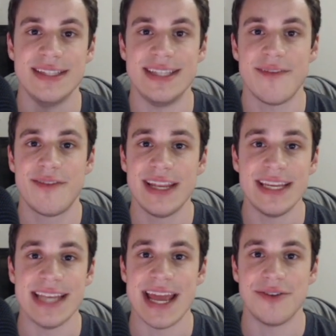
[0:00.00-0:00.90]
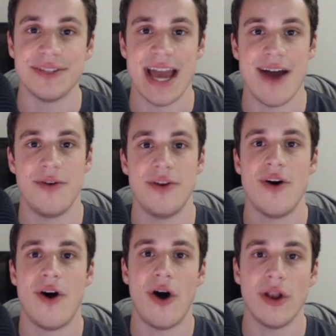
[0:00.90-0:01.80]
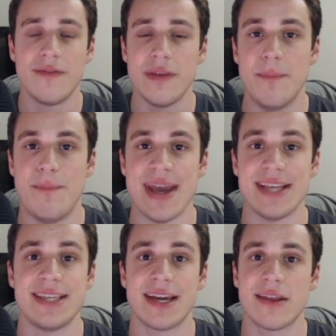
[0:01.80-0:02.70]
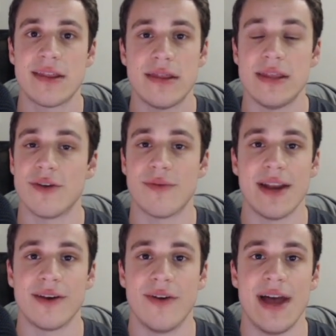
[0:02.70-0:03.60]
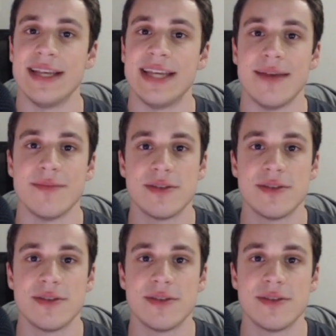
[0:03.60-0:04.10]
definitely nail down all of the basic theoretical endgames.